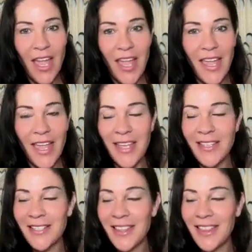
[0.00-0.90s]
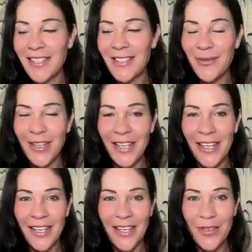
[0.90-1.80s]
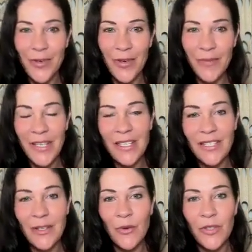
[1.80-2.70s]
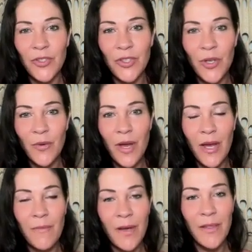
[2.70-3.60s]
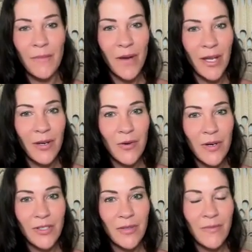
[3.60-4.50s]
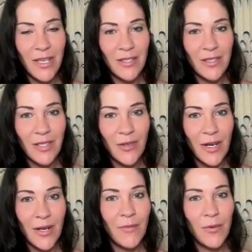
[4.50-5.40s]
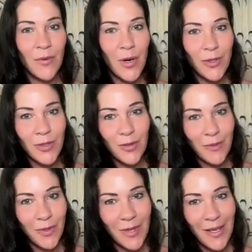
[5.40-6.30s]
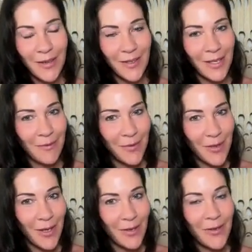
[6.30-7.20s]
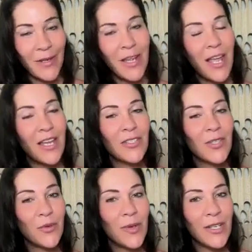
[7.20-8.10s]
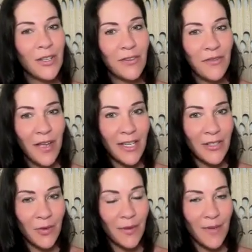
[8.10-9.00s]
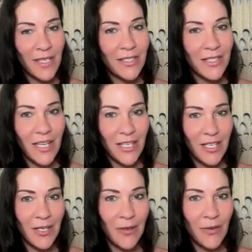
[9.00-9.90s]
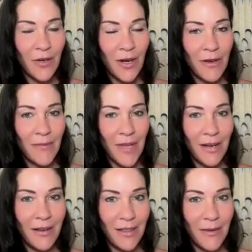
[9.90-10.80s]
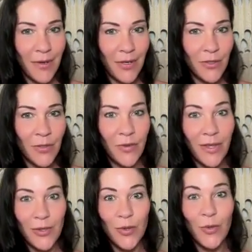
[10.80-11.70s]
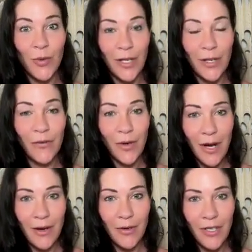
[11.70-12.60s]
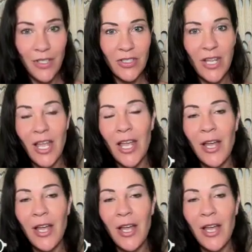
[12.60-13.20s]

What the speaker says: And this week, Normus will show up on the BioQuantum Instagram. We'll also put that link below. So when you find Normus and you comment on the post within 24 hours,